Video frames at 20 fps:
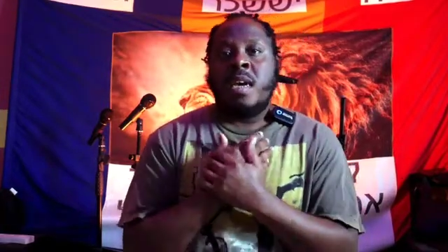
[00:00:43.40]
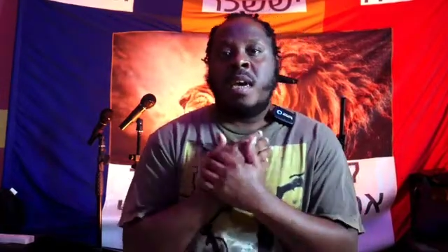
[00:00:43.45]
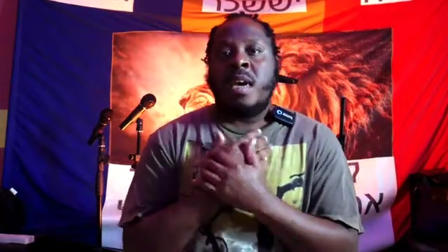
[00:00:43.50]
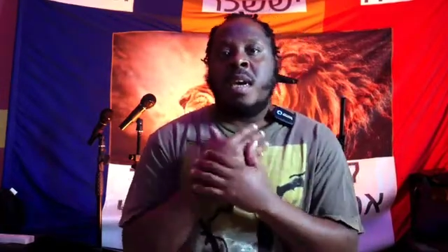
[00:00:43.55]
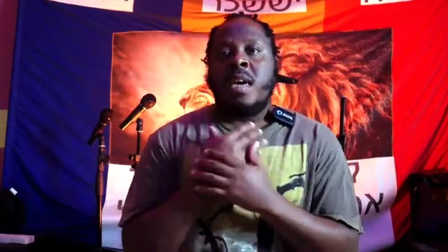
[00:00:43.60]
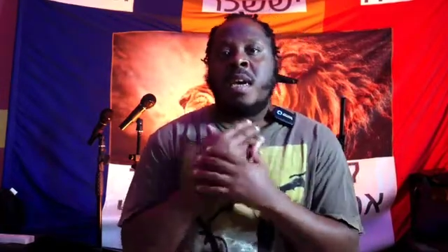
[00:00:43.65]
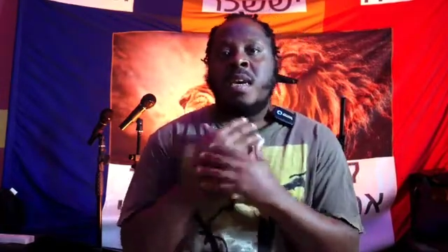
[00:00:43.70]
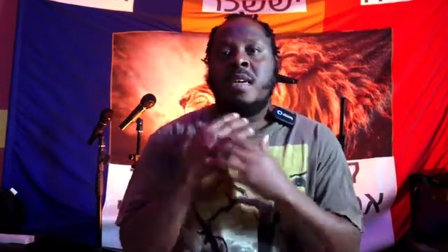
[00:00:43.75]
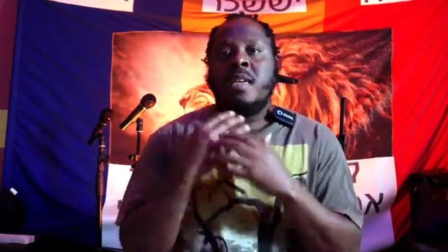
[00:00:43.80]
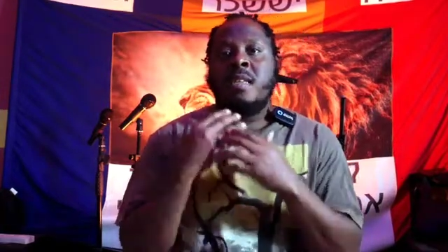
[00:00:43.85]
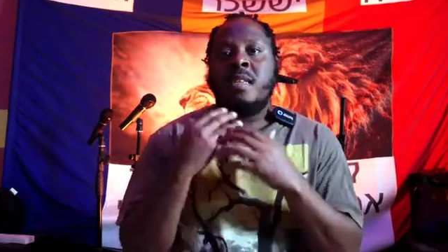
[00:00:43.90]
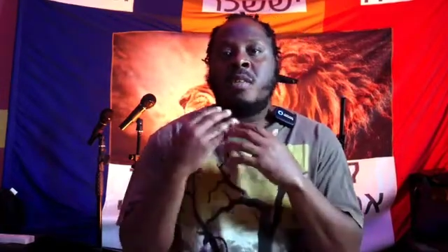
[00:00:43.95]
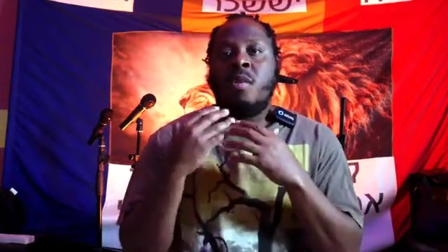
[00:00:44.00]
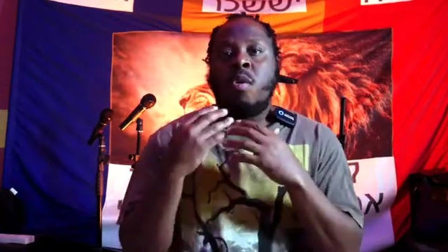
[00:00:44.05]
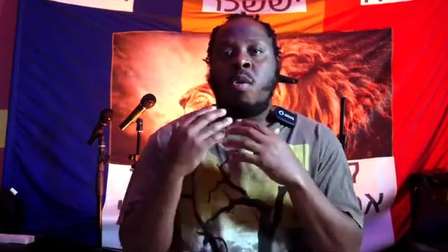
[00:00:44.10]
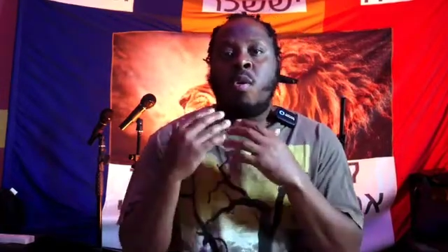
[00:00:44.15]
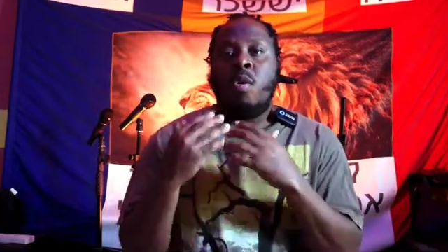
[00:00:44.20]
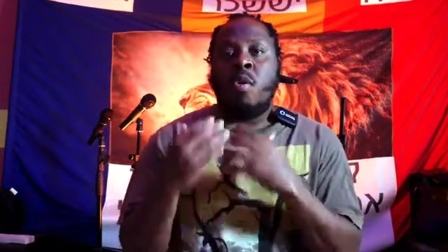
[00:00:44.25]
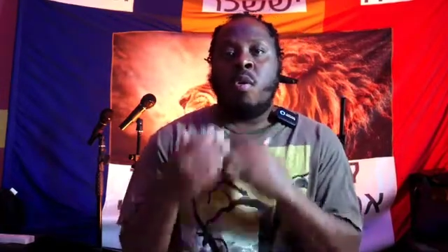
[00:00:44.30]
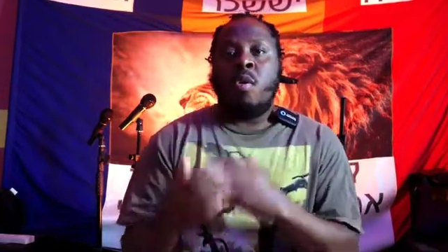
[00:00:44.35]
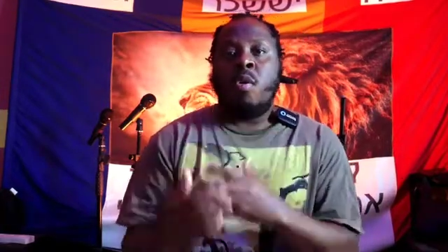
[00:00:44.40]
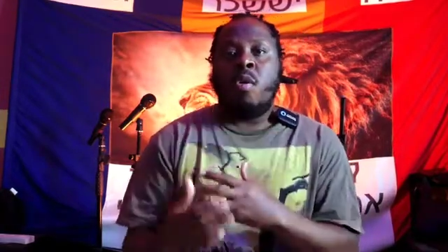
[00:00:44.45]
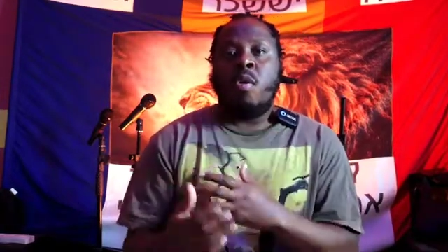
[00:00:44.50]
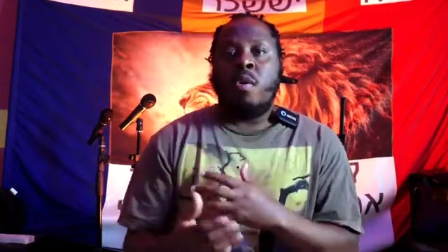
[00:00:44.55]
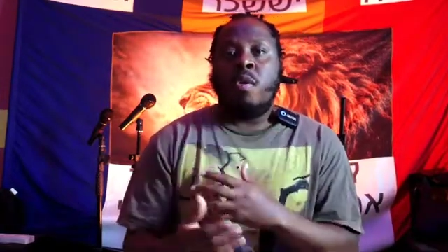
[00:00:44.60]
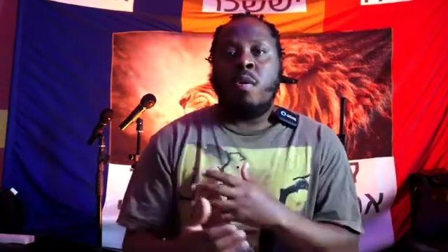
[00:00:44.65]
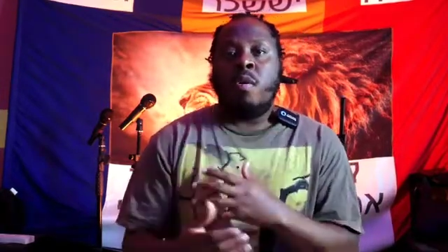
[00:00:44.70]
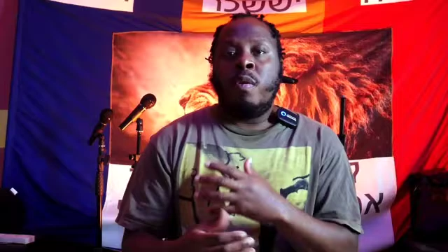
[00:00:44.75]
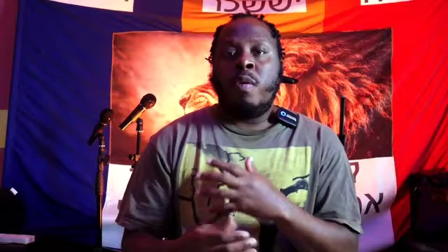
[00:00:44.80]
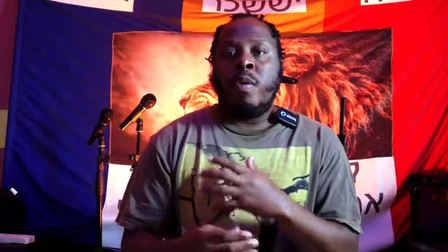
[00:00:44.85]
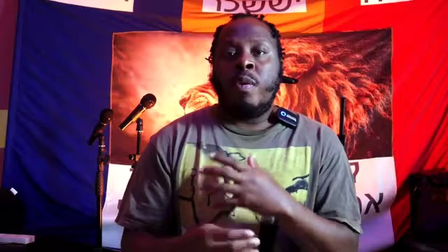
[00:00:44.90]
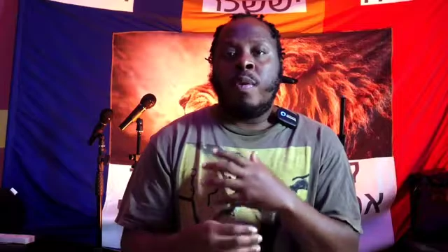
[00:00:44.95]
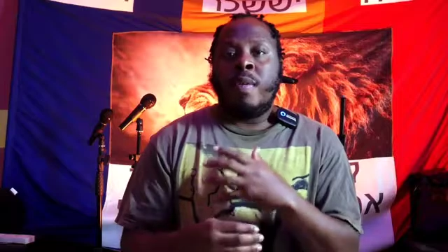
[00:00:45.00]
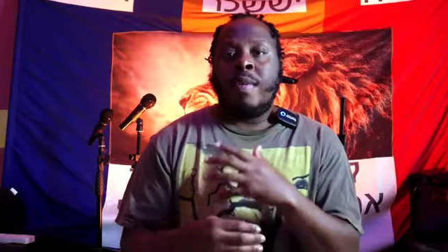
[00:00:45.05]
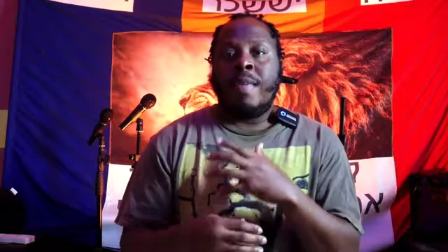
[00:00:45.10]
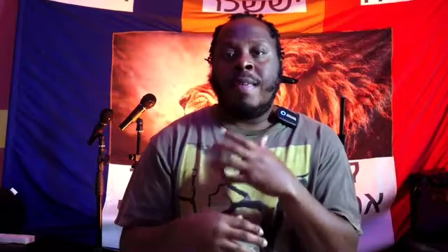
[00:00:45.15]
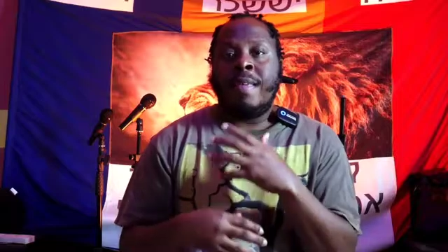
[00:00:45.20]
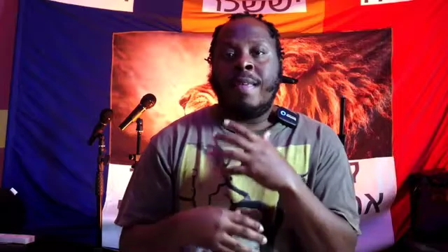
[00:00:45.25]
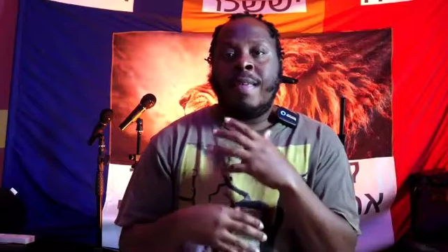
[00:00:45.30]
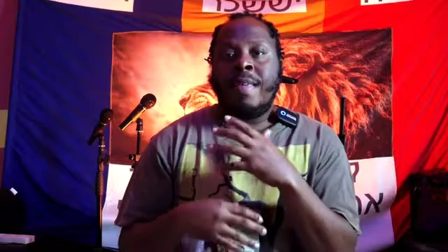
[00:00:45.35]
and all
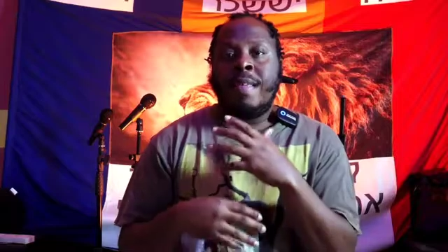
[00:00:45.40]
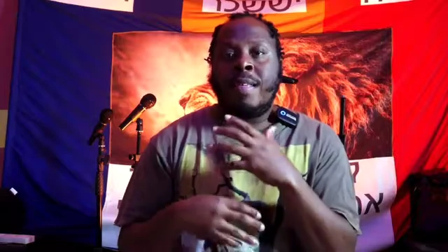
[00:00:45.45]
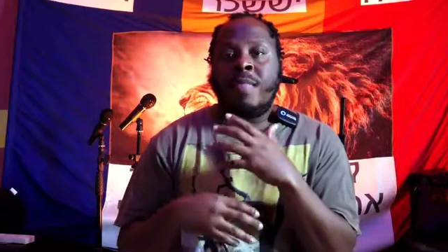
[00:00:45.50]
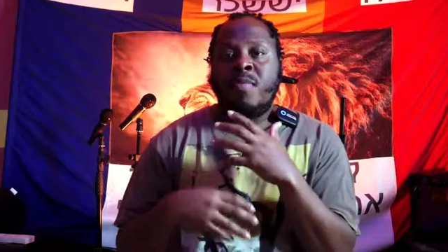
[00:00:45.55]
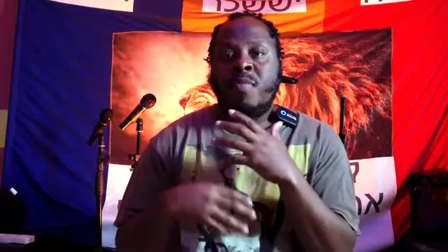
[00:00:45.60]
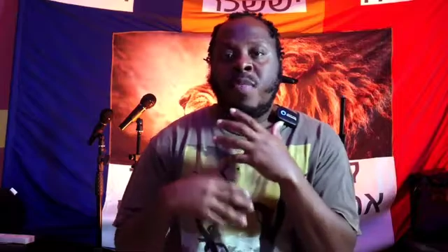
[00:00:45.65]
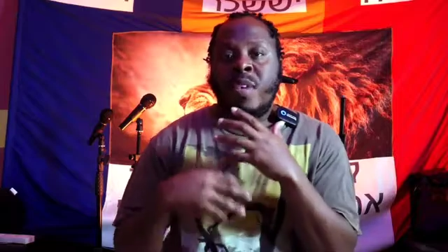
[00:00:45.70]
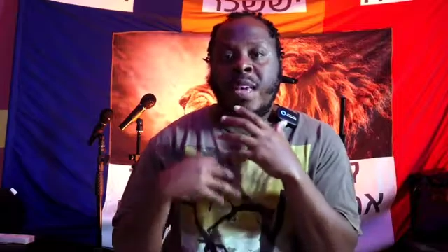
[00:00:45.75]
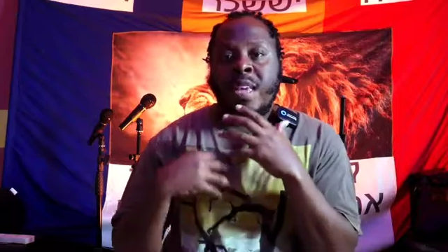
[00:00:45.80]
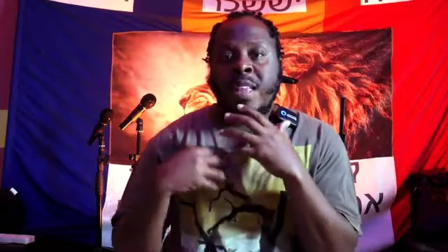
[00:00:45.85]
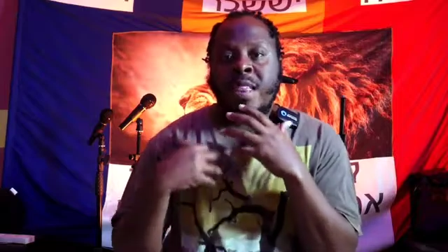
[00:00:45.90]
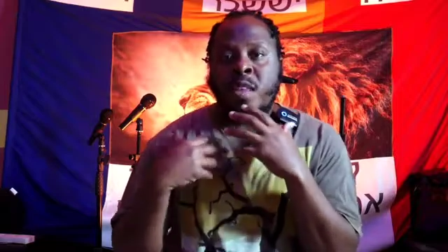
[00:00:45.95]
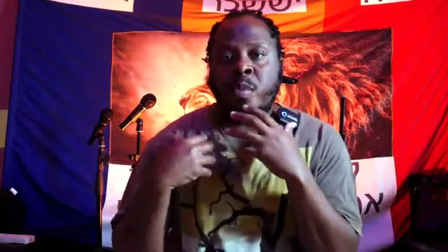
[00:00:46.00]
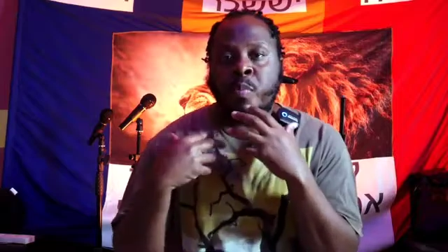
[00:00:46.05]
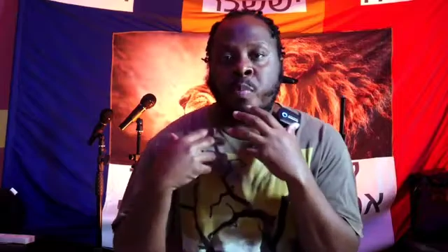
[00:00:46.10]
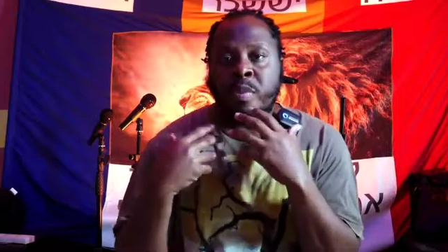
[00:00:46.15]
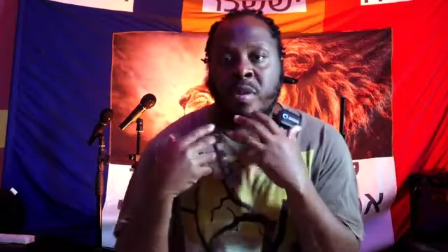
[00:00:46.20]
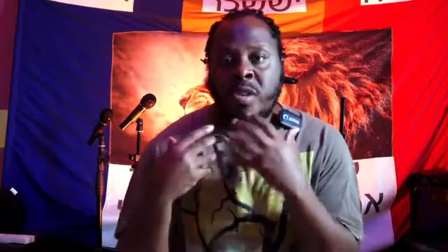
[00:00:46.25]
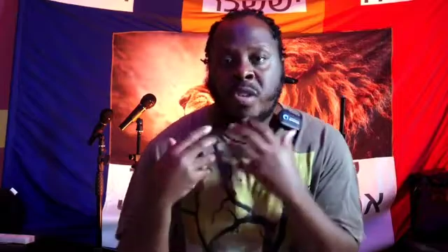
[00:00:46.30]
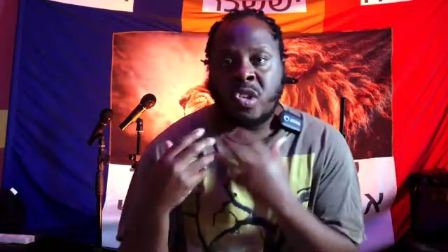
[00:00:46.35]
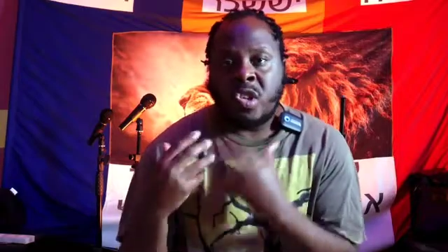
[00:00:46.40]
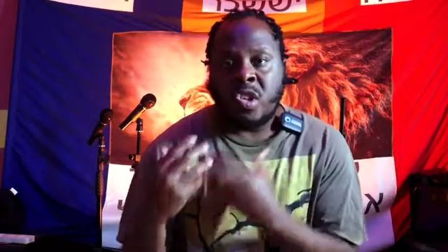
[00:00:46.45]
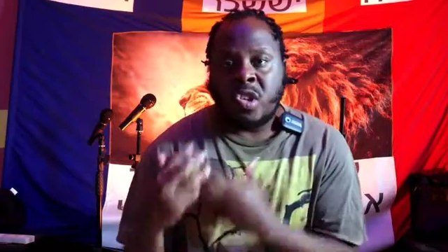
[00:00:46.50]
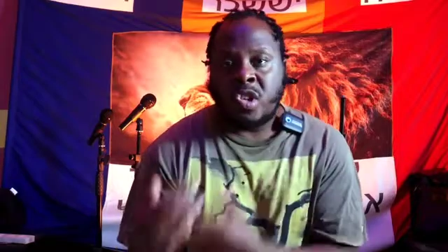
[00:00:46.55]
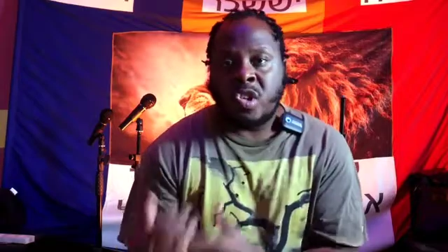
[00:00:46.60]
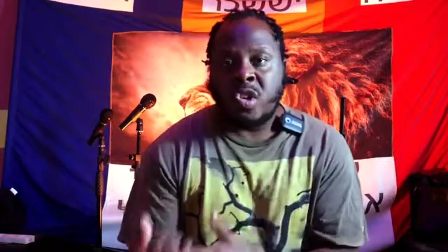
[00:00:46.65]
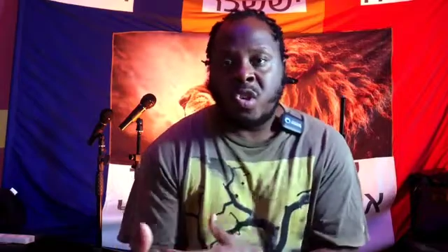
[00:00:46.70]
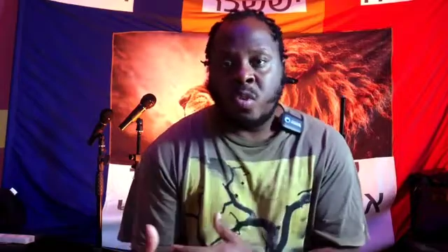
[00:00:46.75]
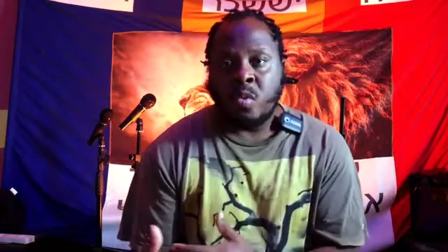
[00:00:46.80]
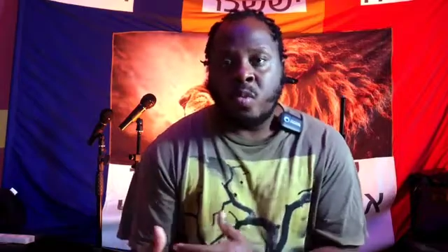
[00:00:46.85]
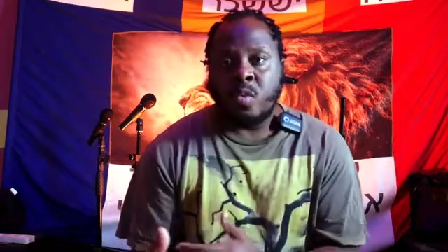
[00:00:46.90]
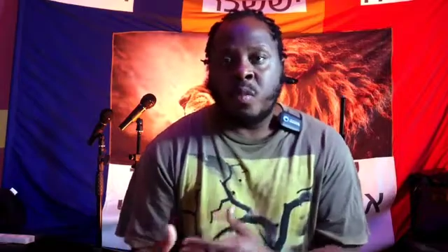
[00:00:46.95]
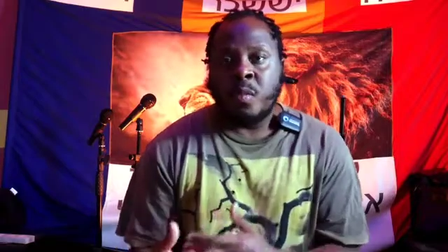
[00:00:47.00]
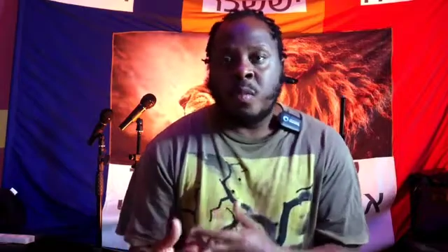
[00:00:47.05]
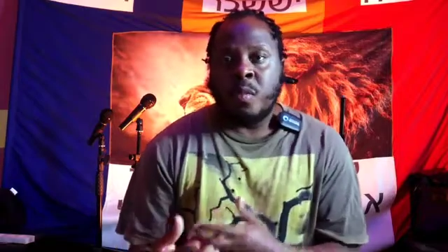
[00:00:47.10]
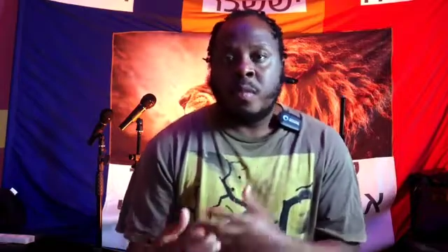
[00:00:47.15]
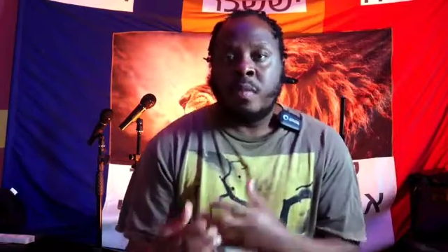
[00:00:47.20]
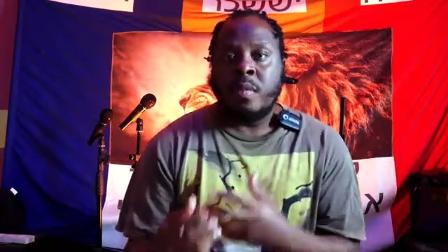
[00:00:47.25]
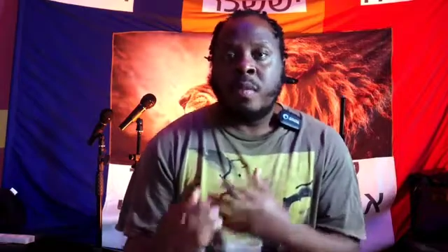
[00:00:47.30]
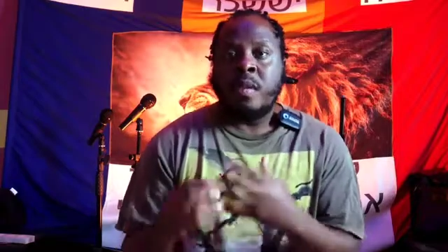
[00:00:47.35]
in the pursuit